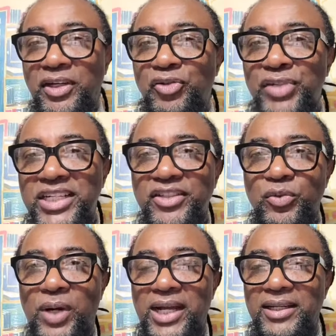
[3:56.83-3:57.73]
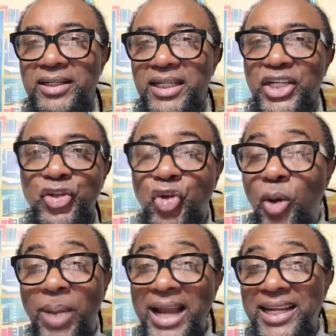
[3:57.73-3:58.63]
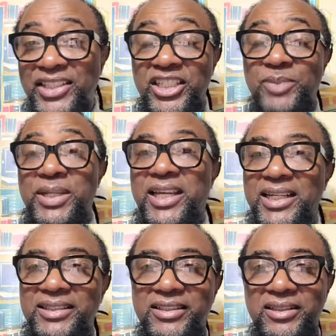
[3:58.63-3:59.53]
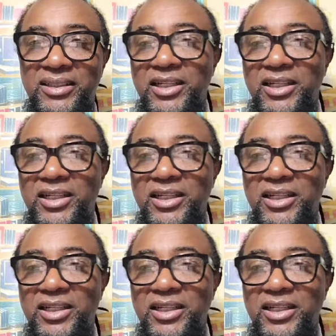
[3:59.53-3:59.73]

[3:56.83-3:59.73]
a reason why. No by-election has been held